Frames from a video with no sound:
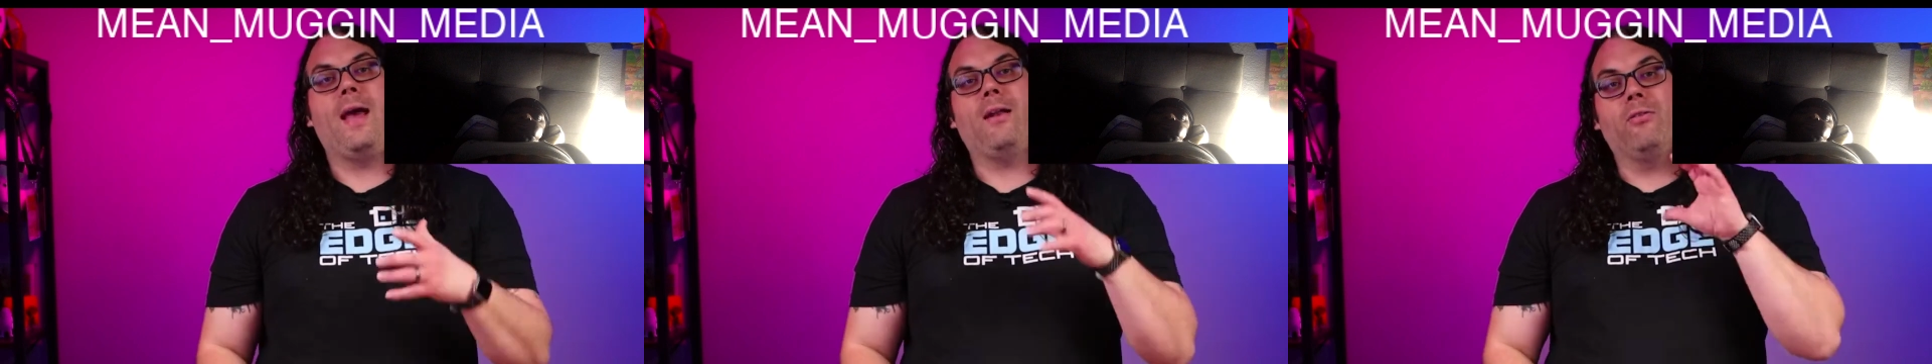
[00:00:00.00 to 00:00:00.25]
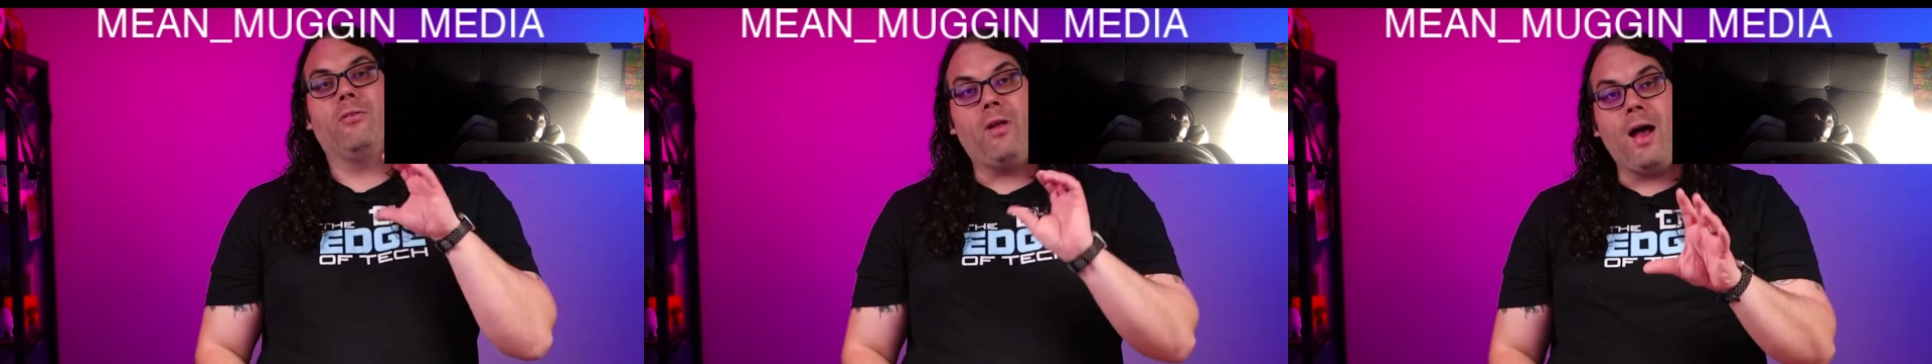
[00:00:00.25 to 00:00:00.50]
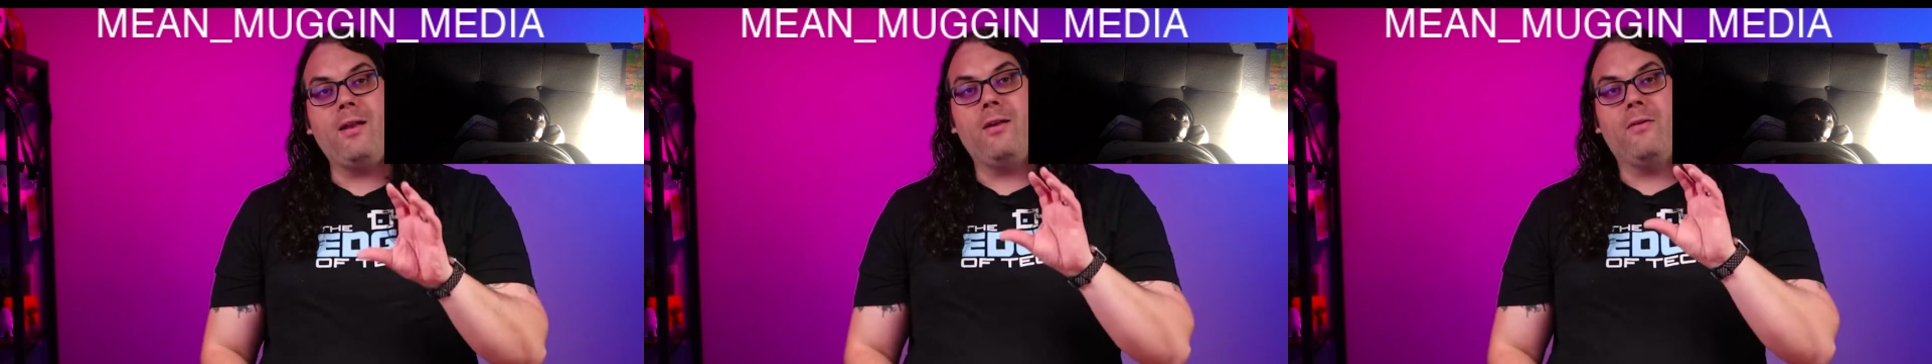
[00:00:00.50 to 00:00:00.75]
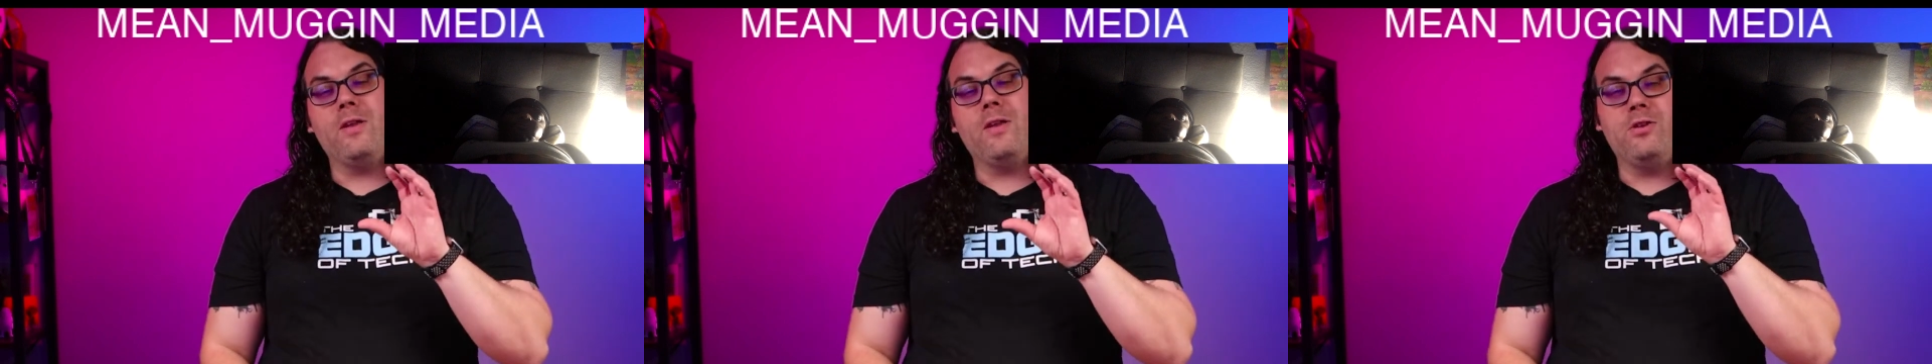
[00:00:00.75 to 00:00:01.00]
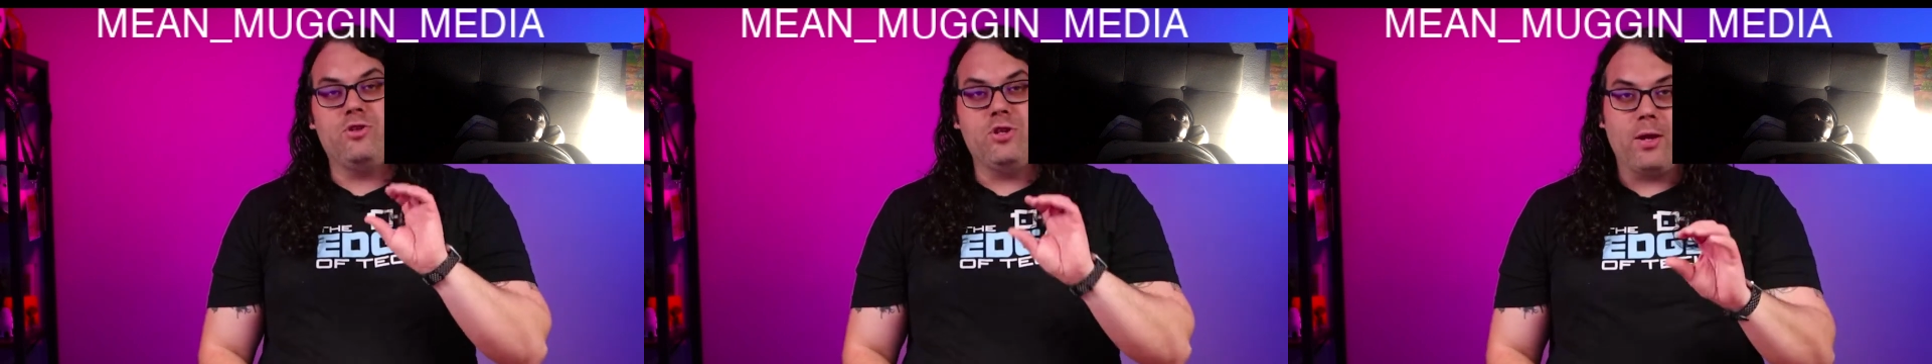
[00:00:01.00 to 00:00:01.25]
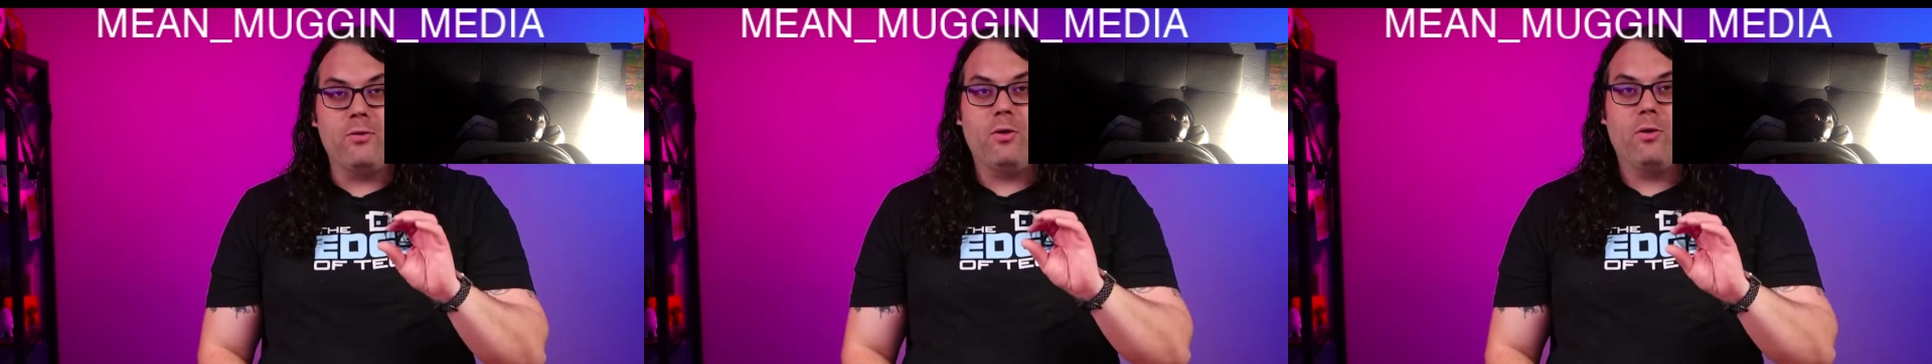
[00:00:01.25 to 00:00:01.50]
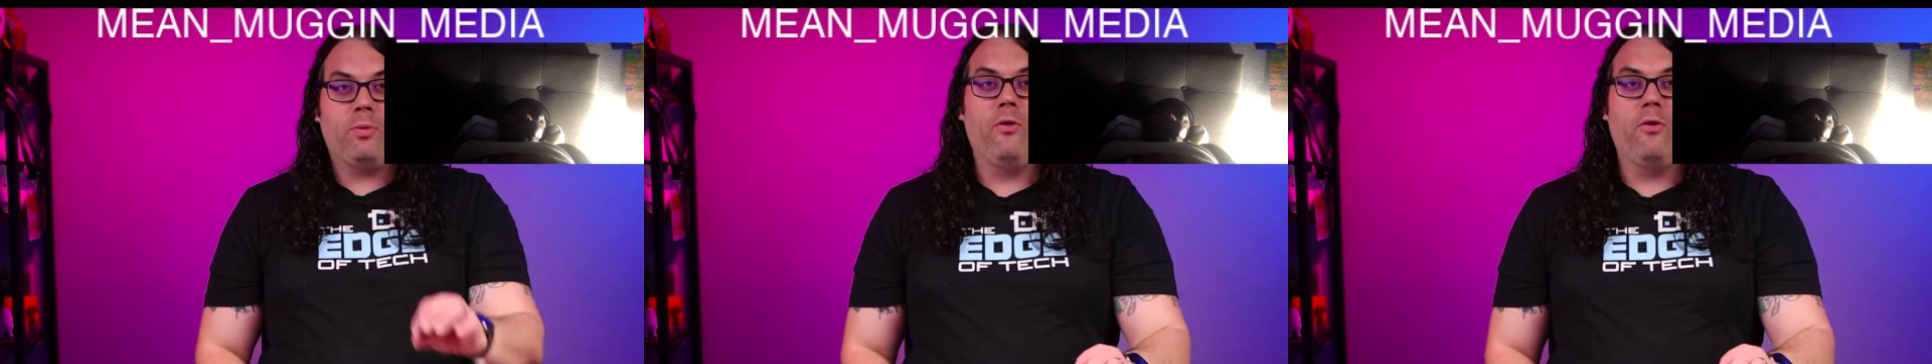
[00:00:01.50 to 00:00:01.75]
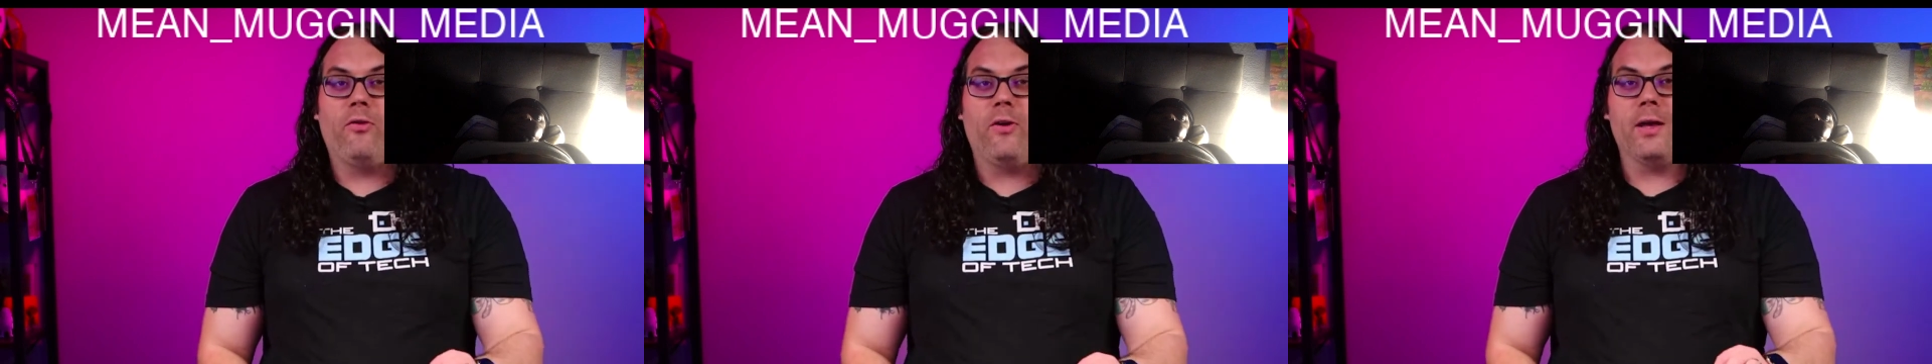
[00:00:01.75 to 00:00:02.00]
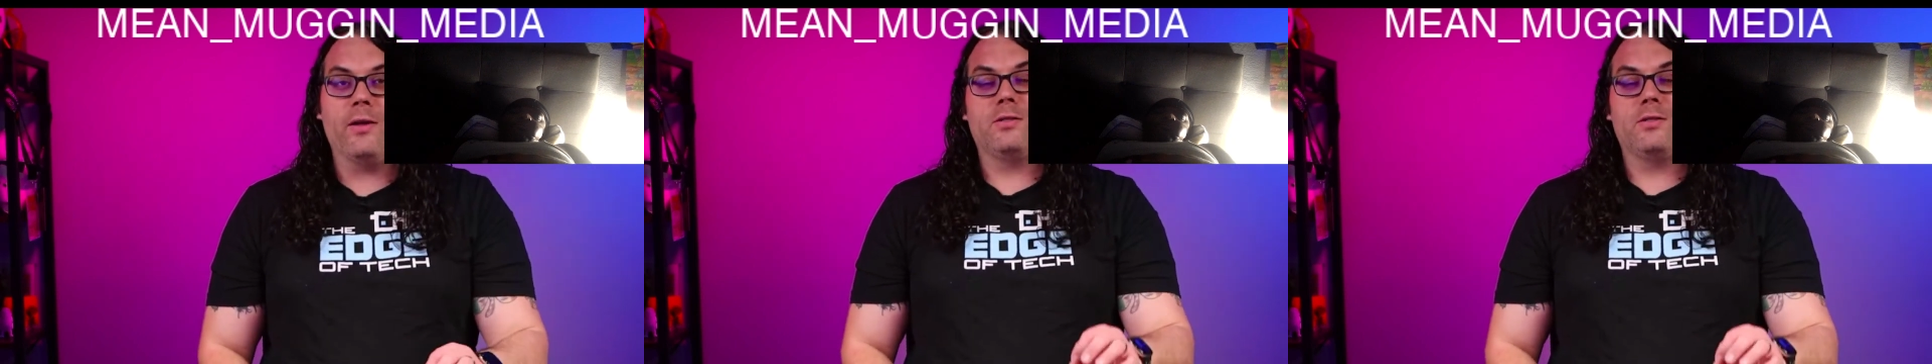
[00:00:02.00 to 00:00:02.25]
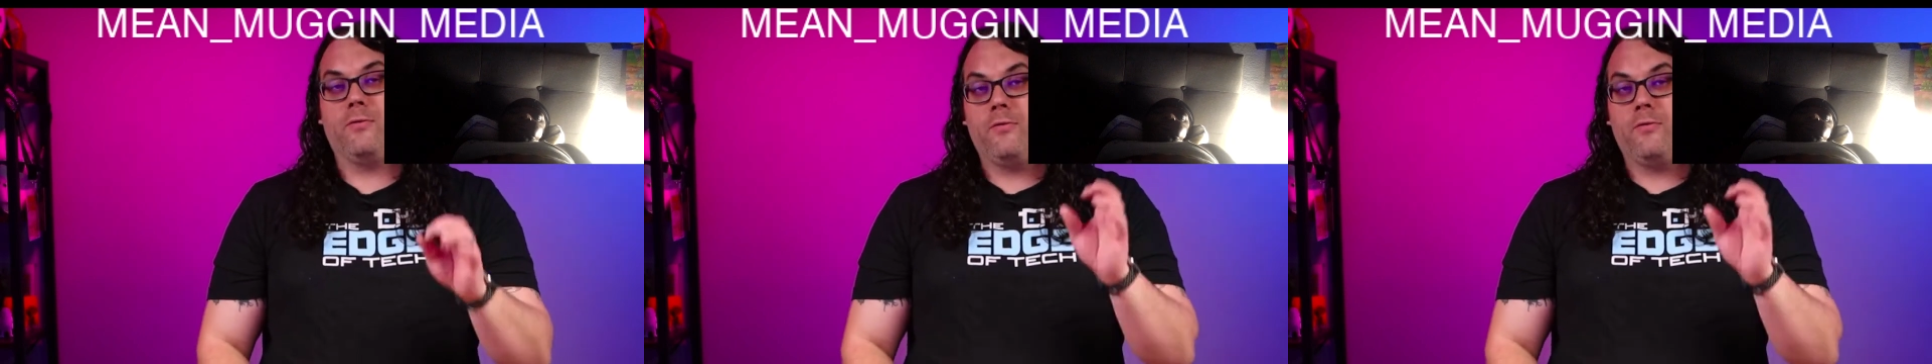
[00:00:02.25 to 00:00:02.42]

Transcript: and a lot of the general profiles